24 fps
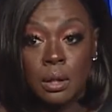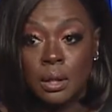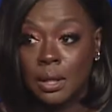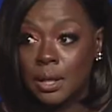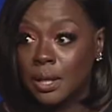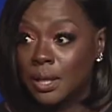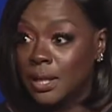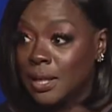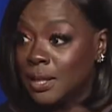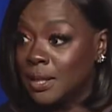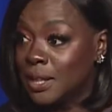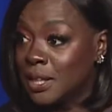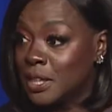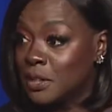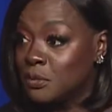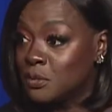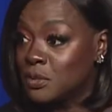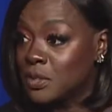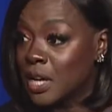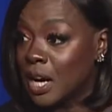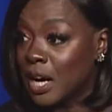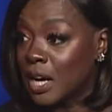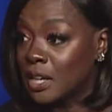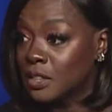He leaves
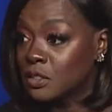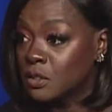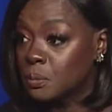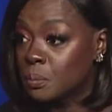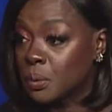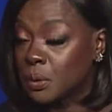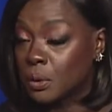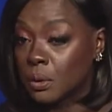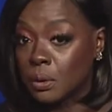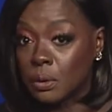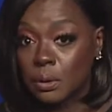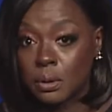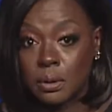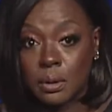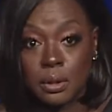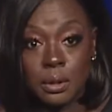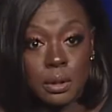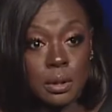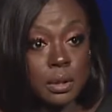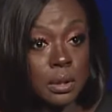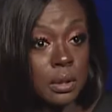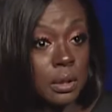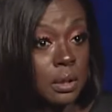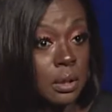the hospital.
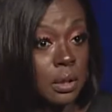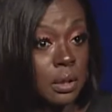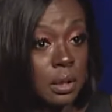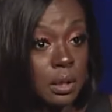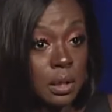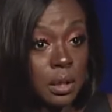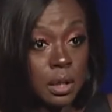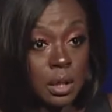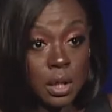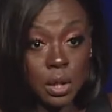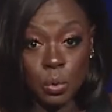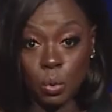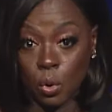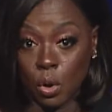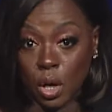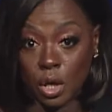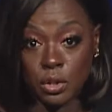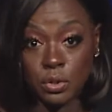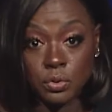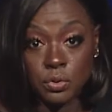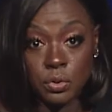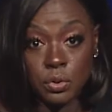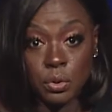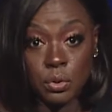He
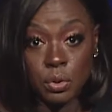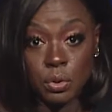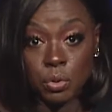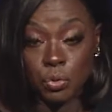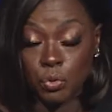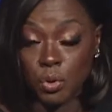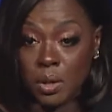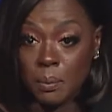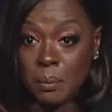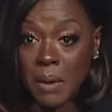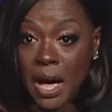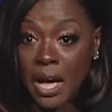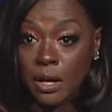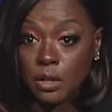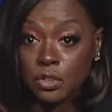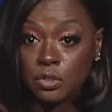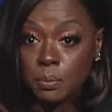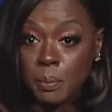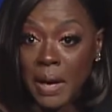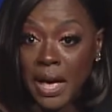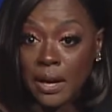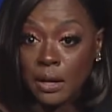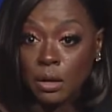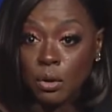walks 3 miles
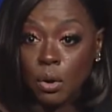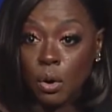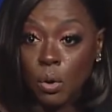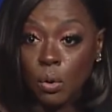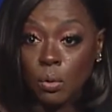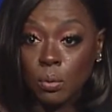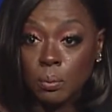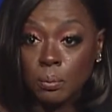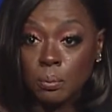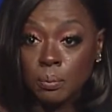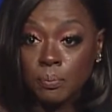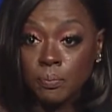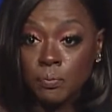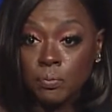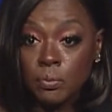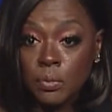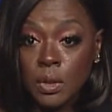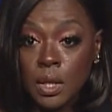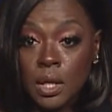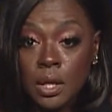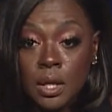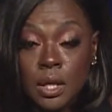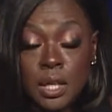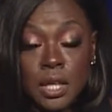back home.
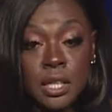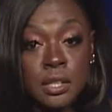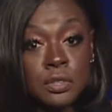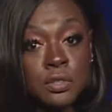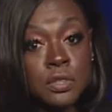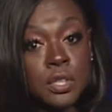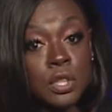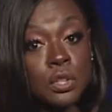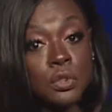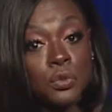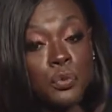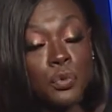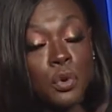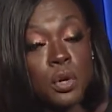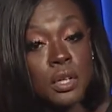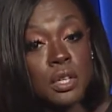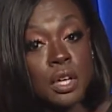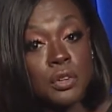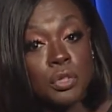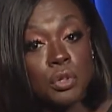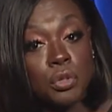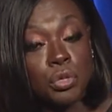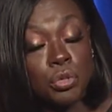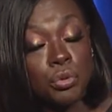He sits for
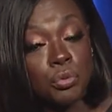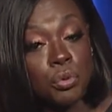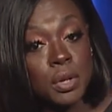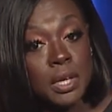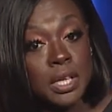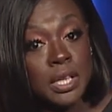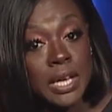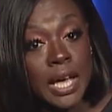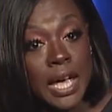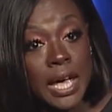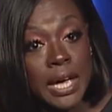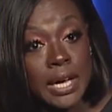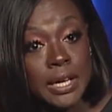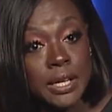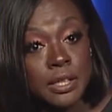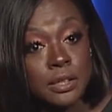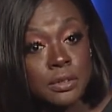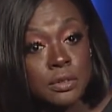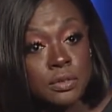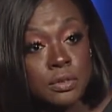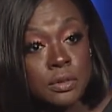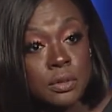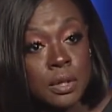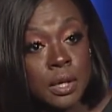another 3
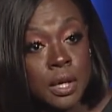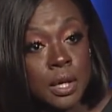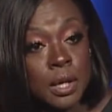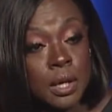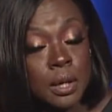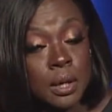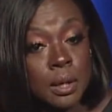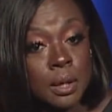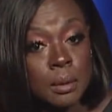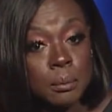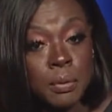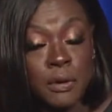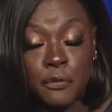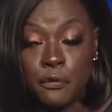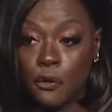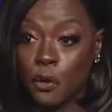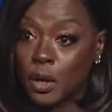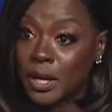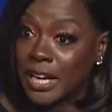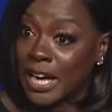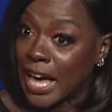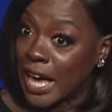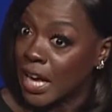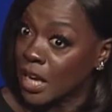days before
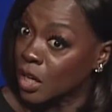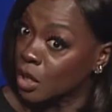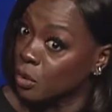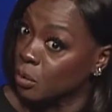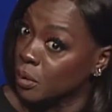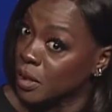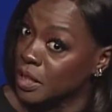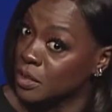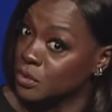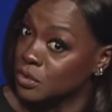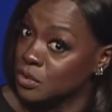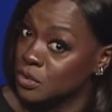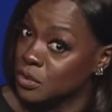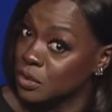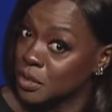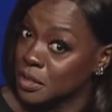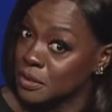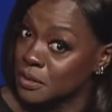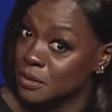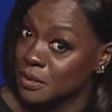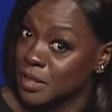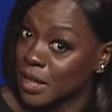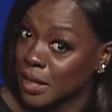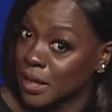gangrene
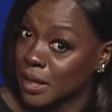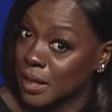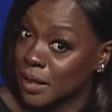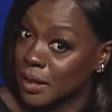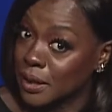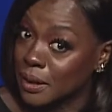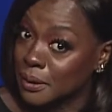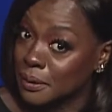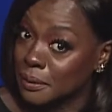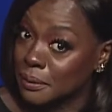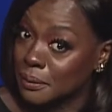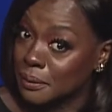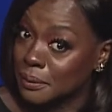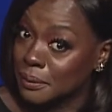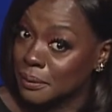starts setting in.